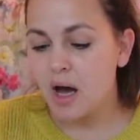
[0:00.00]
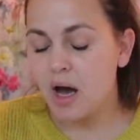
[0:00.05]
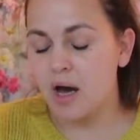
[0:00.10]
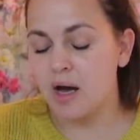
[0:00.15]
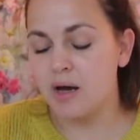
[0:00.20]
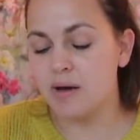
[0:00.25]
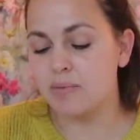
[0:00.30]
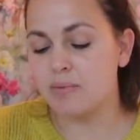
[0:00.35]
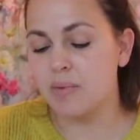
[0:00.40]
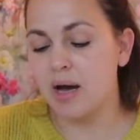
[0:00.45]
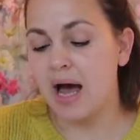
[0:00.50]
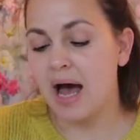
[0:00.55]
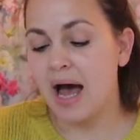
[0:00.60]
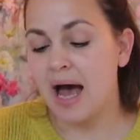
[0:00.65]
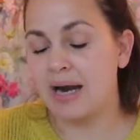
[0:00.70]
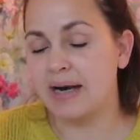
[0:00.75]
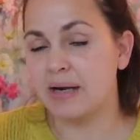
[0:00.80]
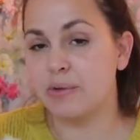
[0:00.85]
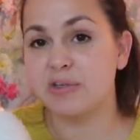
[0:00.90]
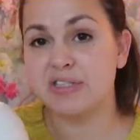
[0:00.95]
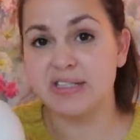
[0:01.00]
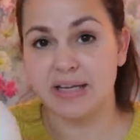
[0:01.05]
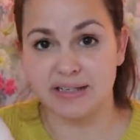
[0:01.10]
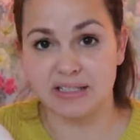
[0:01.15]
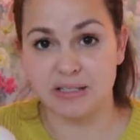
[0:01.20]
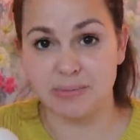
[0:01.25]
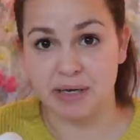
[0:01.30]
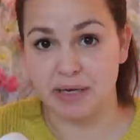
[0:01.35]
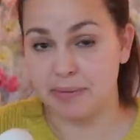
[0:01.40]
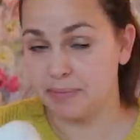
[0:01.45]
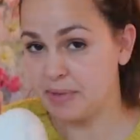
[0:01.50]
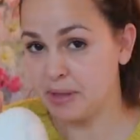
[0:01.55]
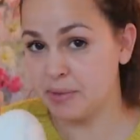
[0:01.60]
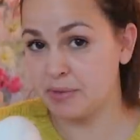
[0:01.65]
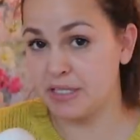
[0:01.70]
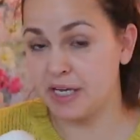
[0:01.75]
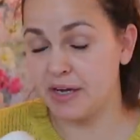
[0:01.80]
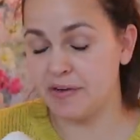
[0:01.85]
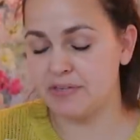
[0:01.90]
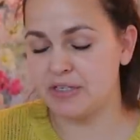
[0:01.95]
And it was sent to me, it
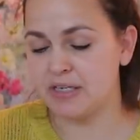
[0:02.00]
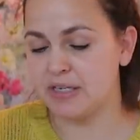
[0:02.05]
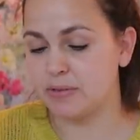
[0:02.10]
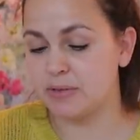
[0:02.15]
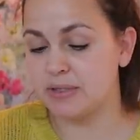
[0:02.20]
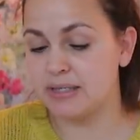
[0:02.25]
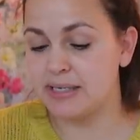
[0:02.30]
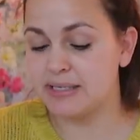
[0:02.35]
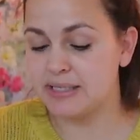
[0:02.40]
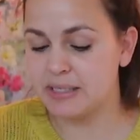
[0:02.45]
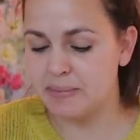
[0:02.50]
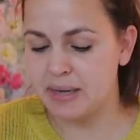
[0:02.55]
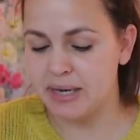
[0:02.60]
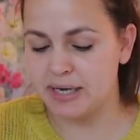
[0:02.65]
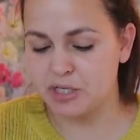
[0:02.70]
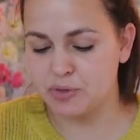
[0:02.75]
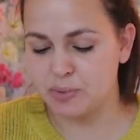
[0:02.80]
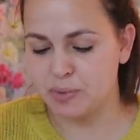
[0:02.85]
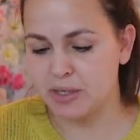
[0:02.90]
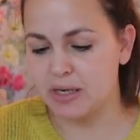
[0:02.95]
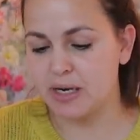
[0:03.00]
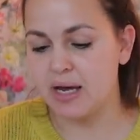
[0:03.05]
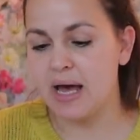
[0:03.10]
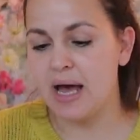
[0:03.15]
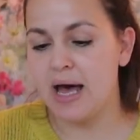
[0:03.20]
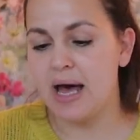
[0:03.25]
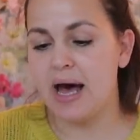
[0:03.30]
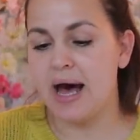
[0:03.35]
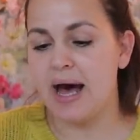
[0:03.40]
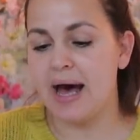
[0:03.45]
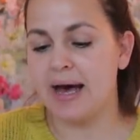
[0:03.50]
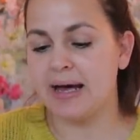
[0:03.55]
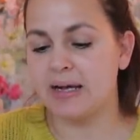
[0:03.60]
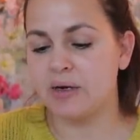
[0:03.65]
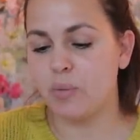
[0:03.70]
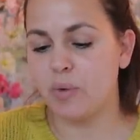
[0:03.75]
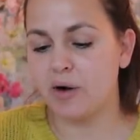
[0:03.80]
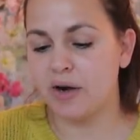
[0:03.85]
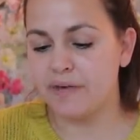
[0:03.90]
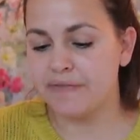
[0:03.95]
was gifted, it was sent to management.
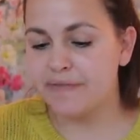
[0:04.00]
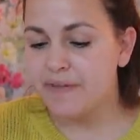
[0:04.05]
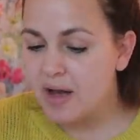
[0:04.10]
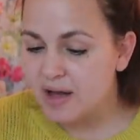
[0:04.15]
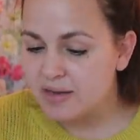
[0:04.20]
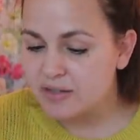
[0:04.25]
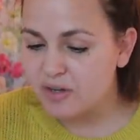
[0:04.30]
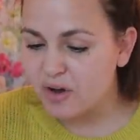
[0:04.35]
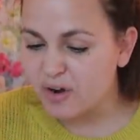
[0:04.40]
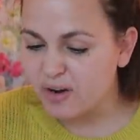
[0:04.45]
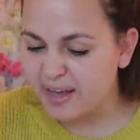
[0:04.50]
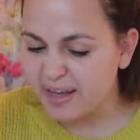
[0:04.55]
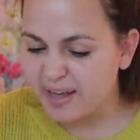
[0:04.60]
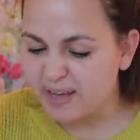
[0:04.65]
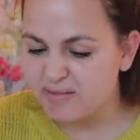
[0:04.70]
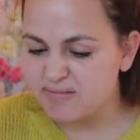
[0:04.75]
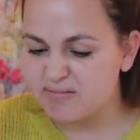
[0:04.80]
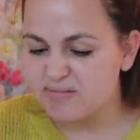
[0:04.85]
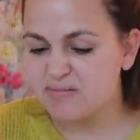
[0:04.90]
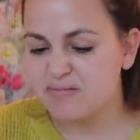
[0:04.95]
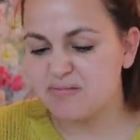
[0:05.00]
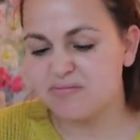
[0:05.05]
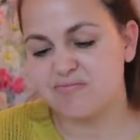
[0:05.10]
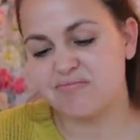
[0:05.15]
And when I first got it,